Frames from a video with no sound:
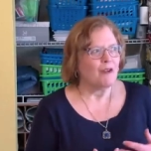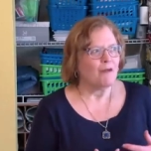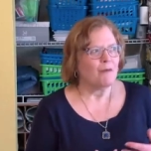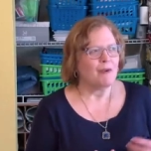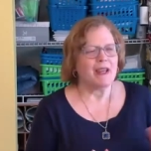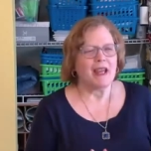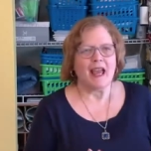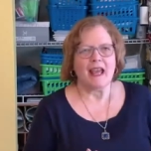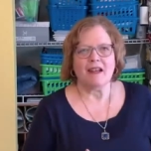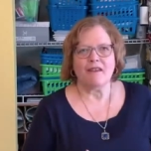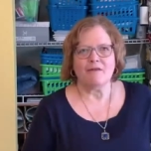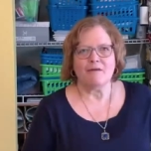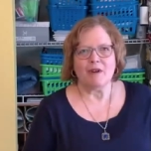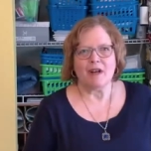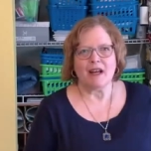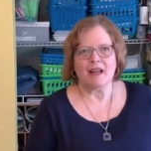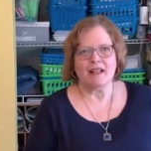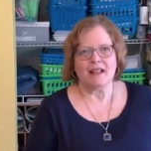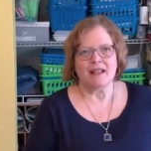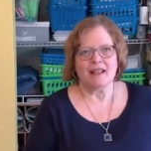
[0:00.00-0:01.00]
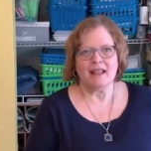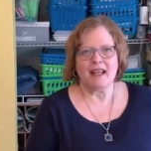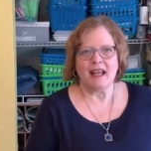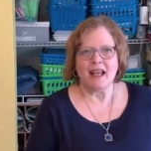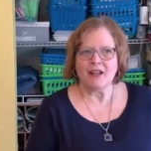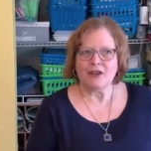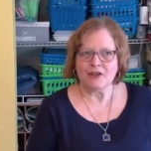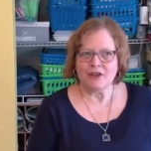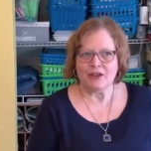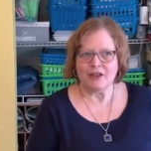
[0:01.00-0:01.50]
we kind of
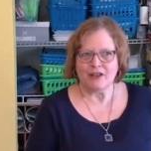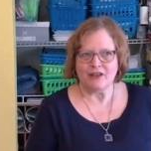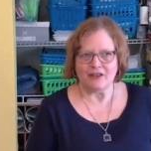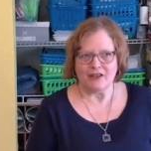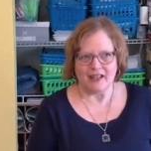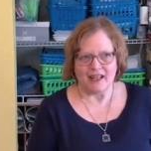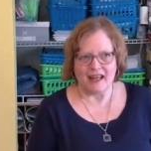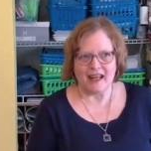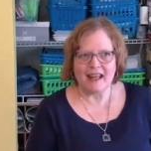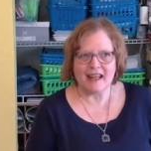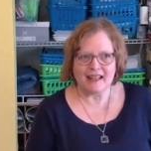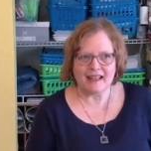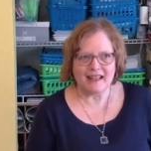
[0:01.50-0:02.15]
unintentionally